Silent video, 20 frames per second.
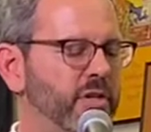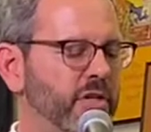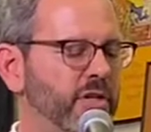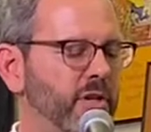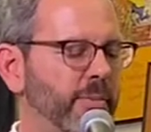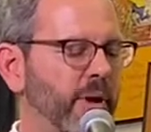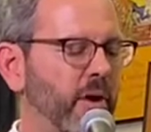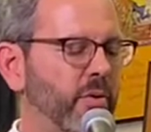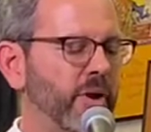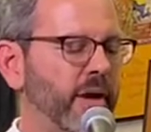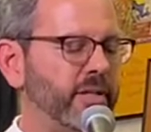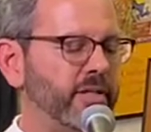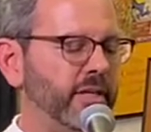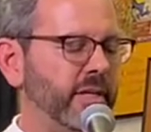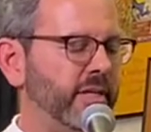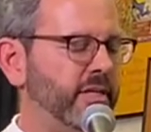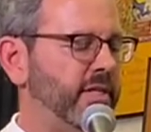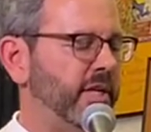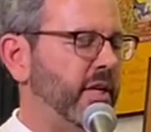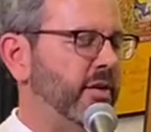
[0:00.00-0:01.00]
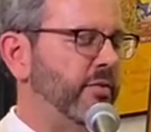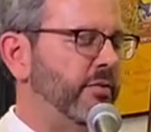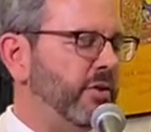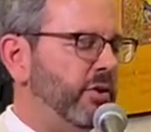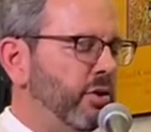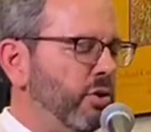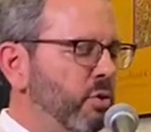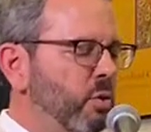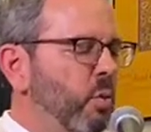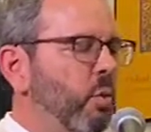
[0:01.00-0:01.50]
used to tell my residents, if
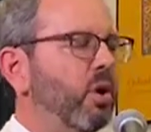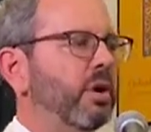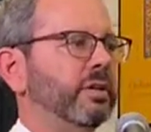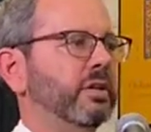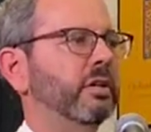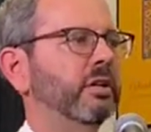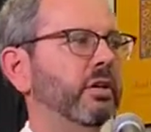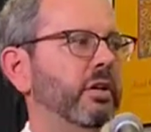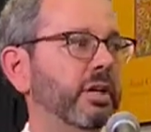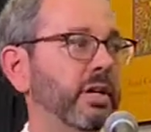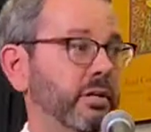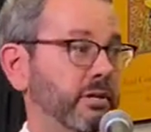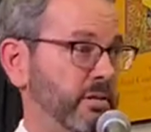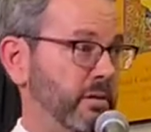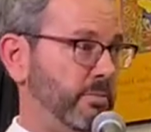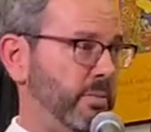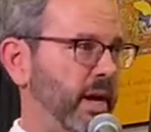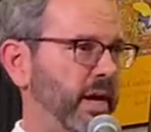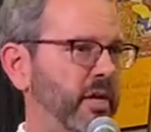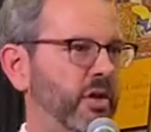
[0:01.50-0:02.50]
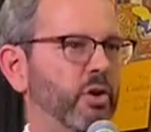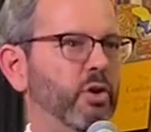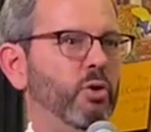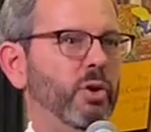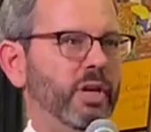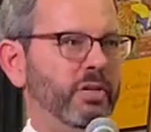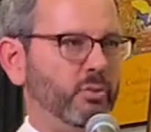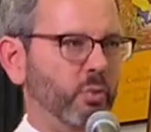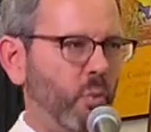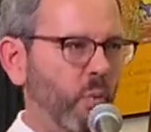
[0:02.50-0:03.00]
you want to look at somebody who
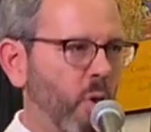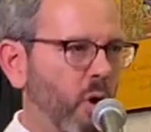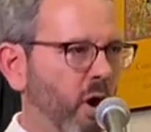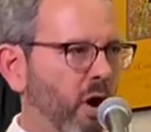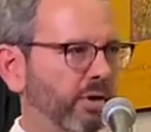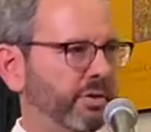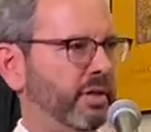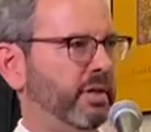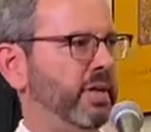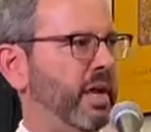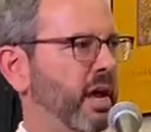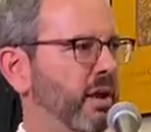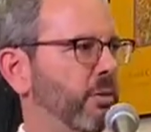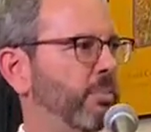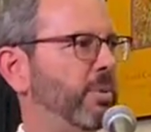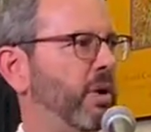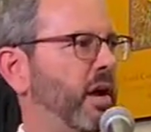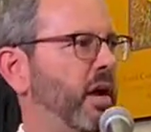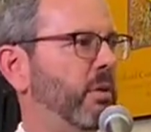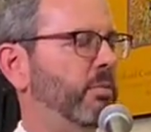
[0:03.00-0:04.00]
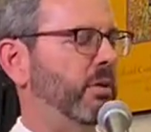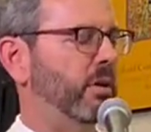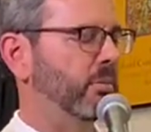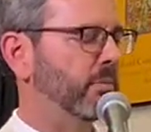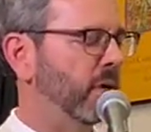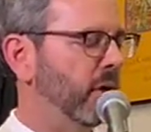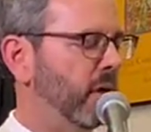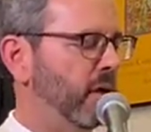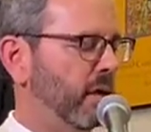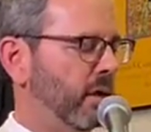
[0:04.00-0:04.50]
has walked down a problem,
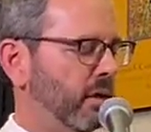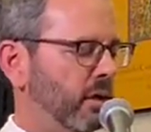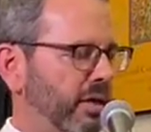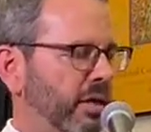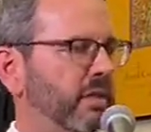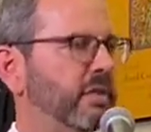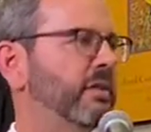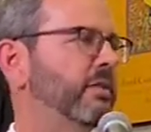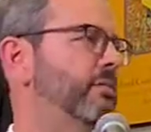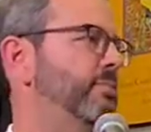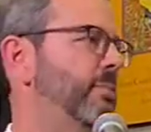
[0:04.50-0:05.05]
look at